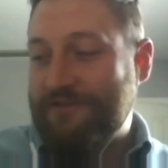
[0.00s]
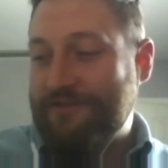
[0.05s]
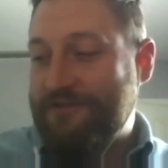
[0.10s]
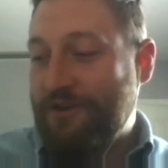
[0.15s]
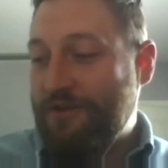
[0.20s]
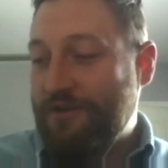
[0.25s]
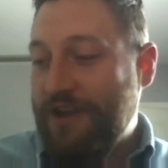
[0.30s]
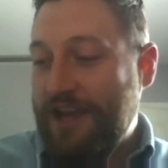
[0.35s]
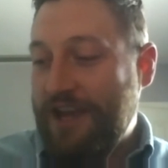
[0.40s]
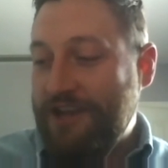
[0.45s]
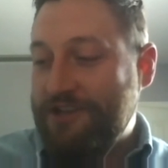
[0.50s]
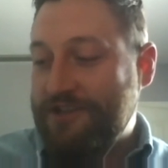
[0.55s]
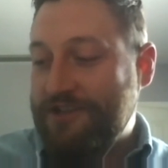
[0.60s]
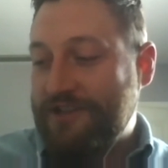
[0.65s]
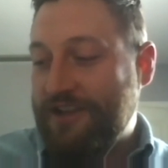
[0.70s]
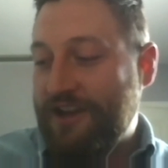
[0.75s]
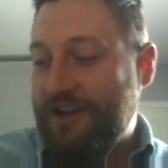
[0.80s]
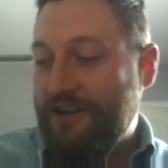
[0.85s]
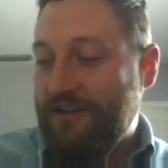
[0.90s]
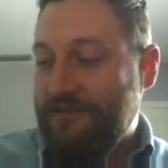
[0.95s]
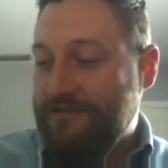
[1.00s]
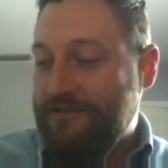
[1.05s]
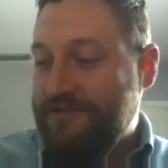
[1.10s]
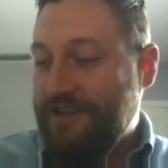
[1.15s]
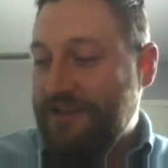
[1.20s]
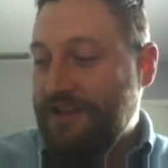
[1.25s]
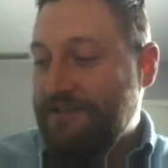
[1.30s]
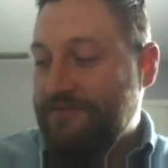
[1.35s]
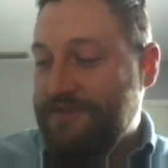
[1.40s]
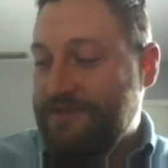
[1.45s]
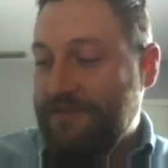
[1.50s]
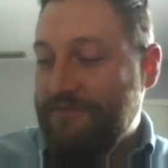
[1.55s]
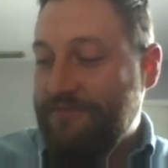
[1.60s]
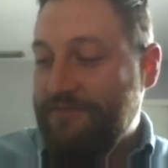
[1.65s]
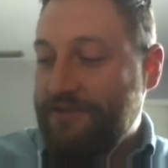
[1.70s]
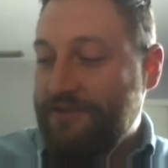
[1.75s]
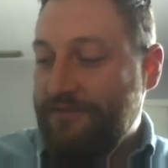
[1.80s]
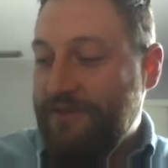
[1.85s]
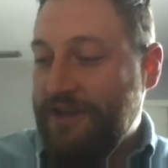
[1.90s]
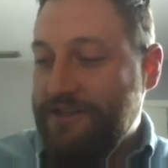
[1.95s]
Donation here. Send me
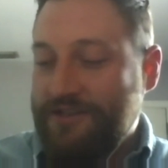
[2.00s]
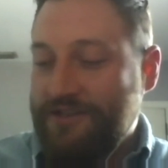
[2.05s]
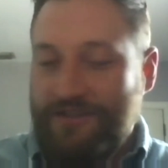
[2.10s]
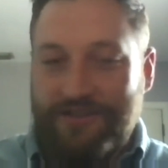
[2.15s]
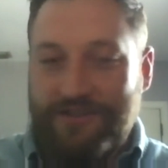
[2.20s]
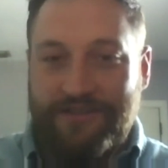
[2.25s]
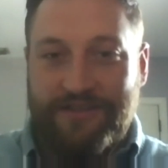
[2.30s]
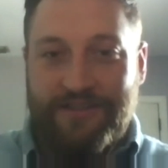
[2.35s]
donations.